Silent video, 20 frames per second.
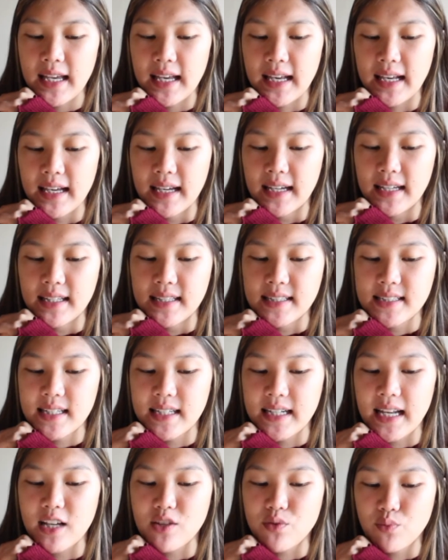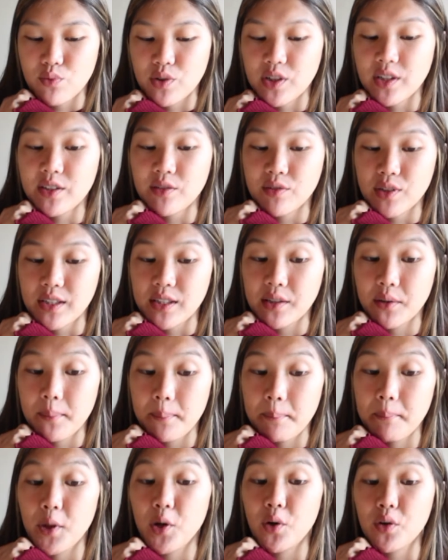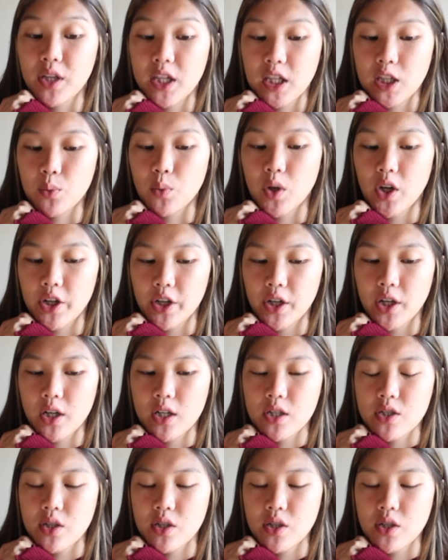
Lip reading: and it has really milky water.